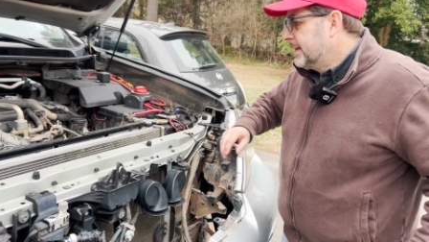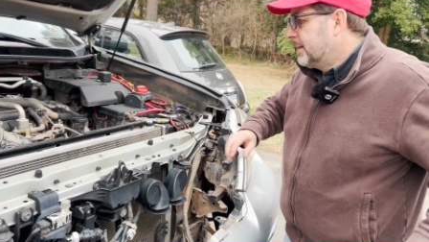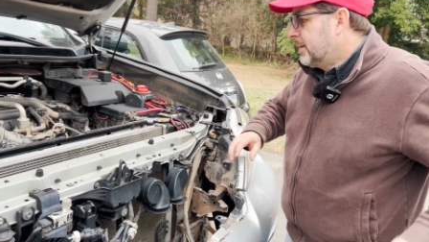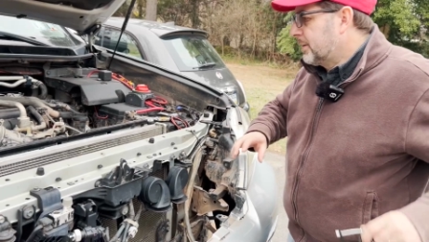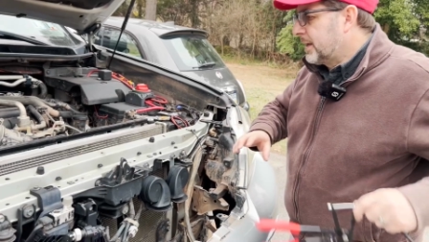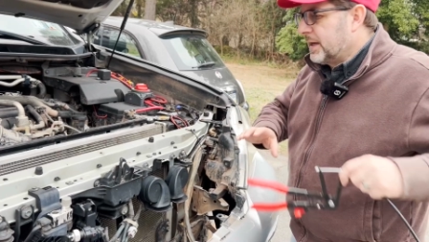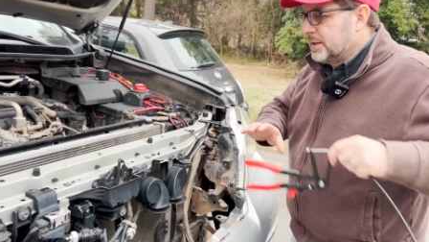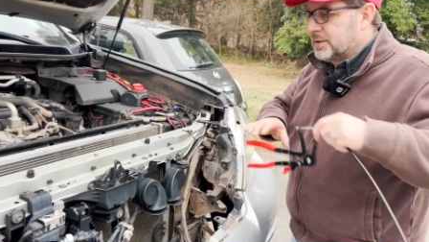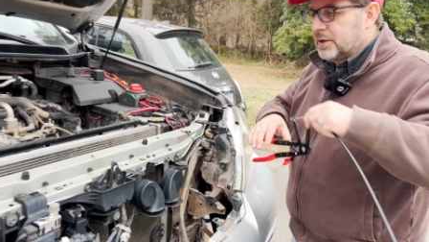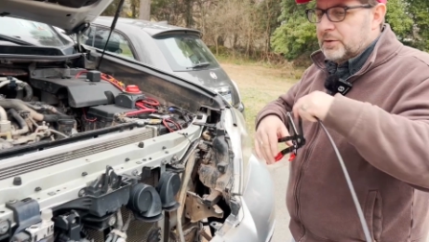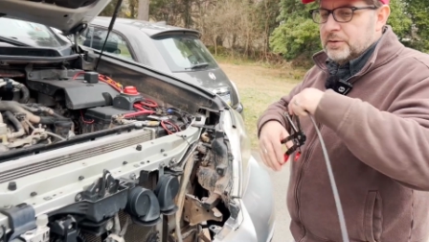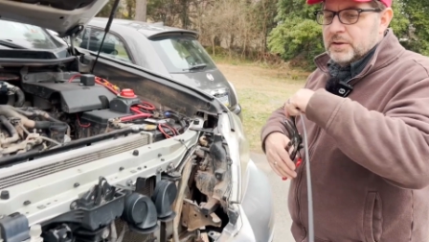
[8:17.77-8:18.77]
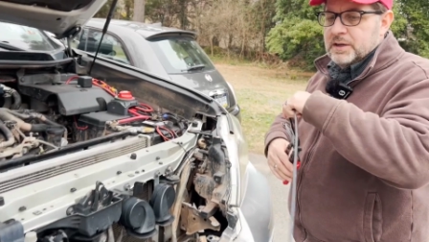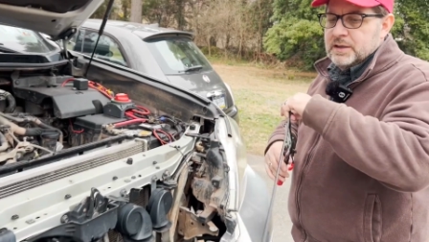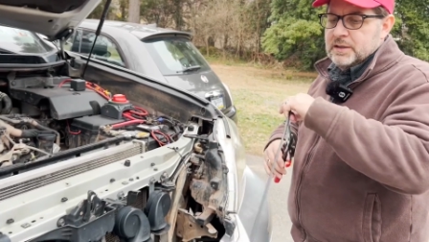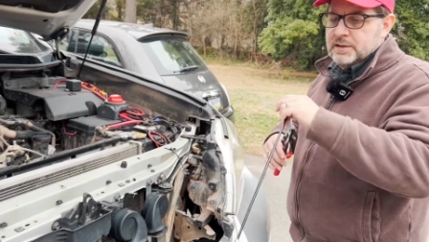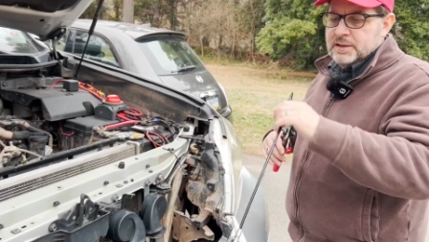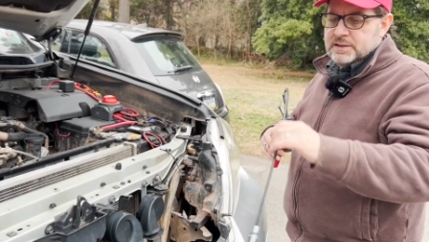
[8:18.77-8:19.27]
Okay, so
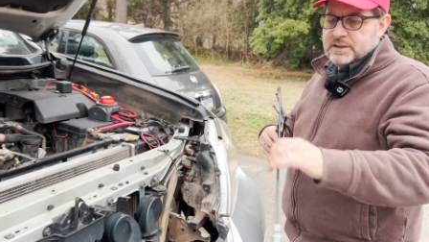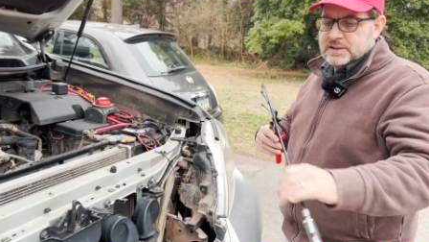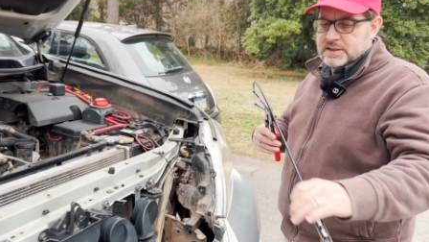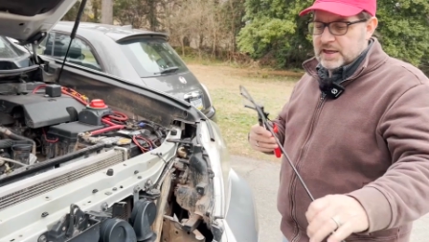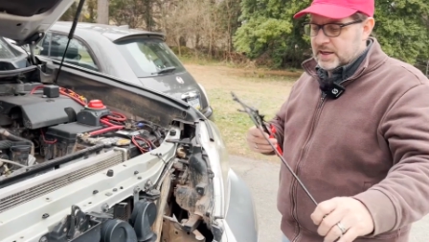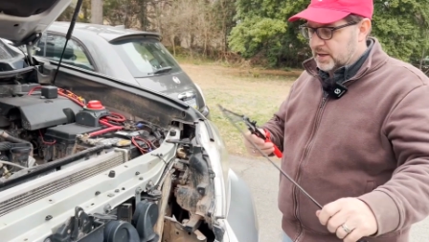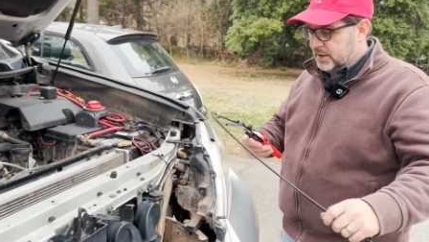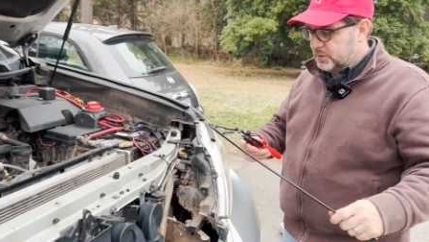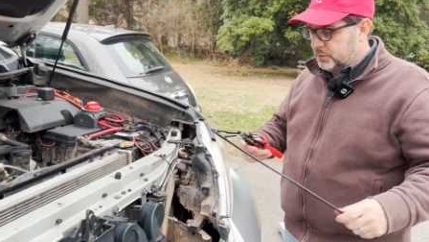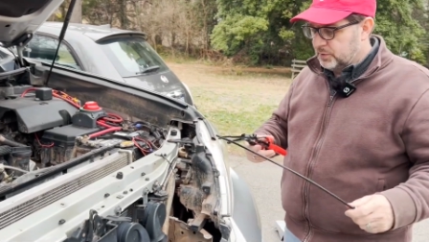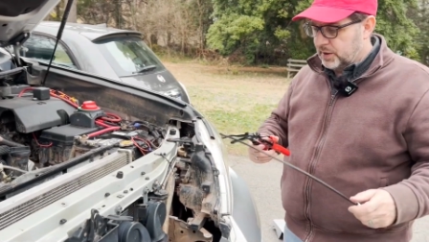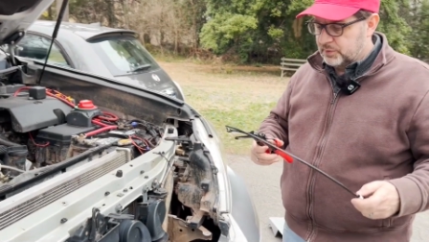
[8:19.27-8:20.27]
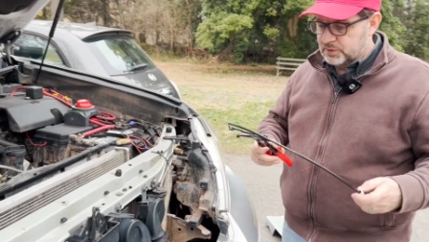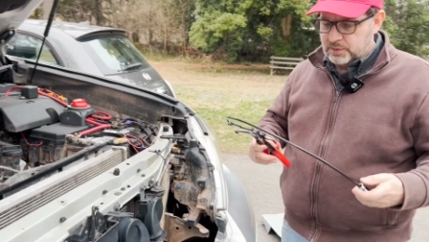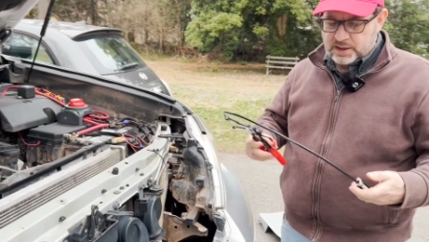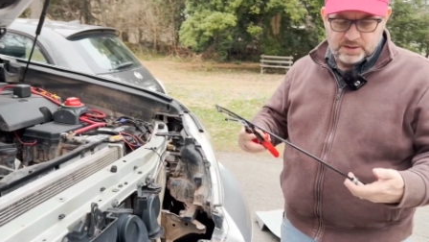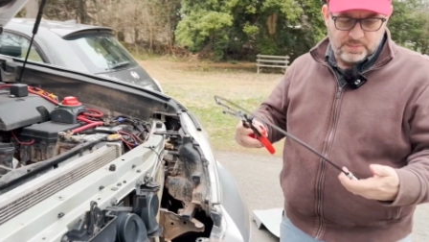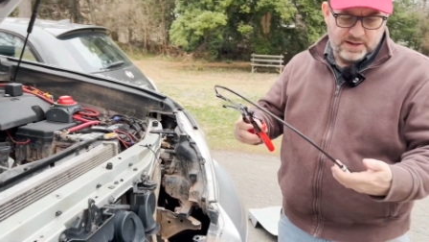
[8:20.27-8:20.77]
this is a tool that was
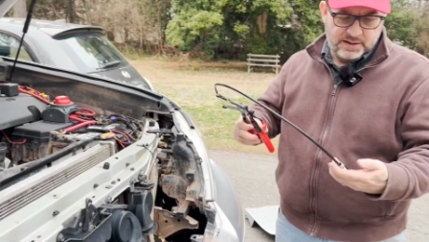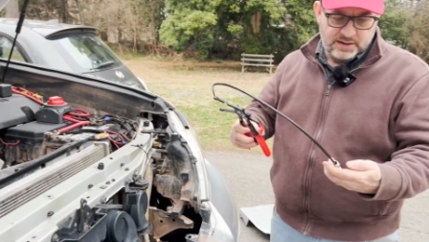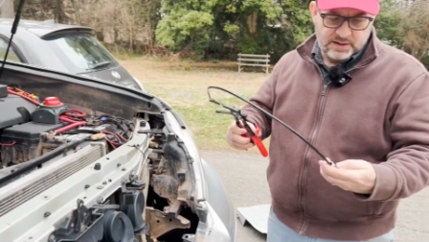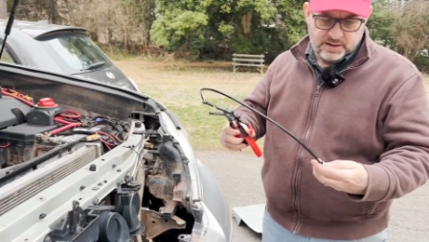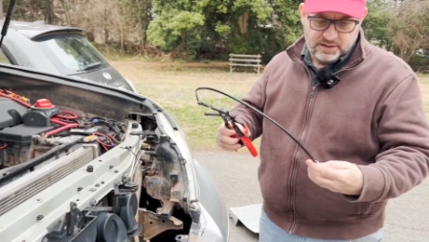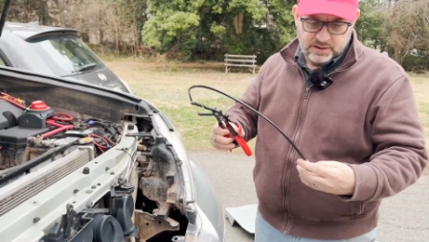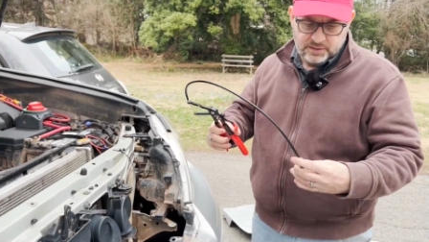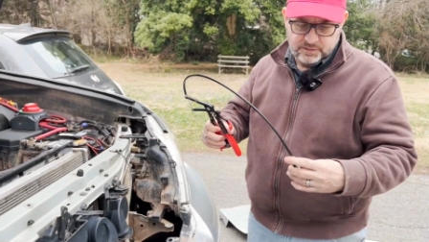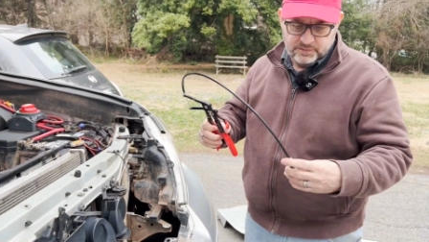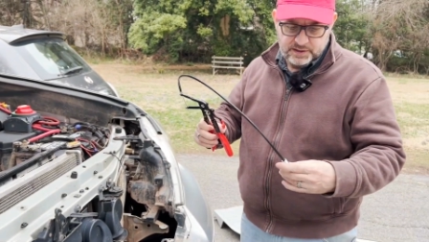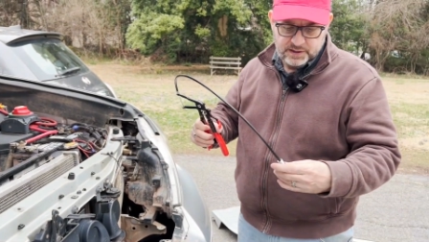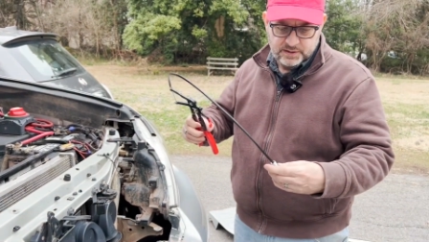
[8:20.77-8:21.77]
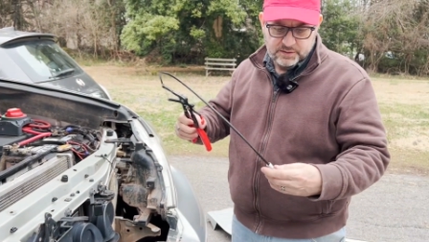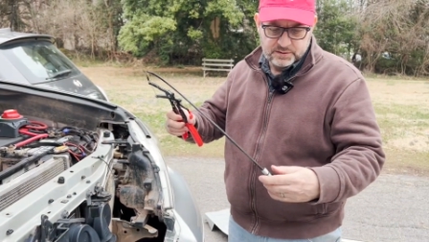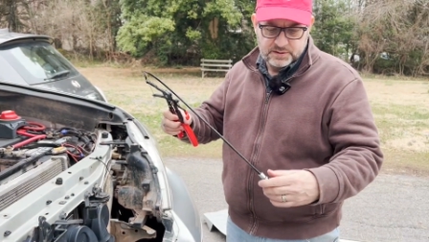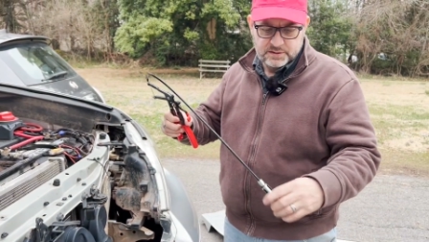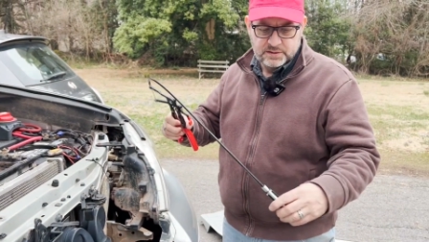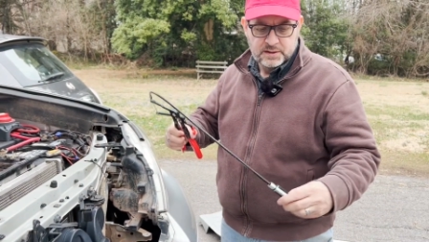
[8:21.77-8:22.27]
recommended on other
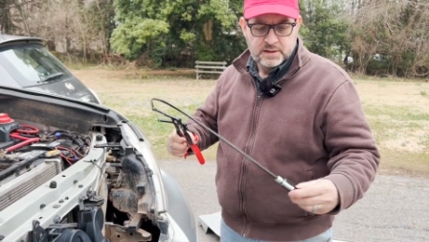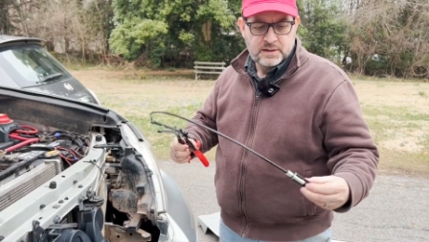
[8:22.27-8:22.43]
videos.